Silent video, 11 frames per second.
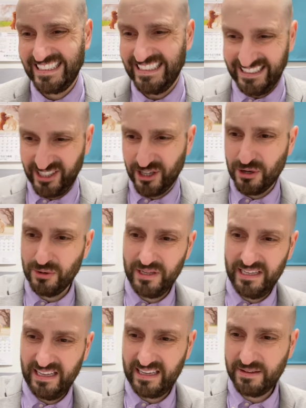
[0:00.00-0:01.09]
So
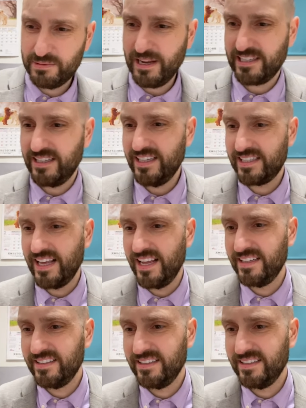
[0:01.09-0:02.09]
it comes back to this then.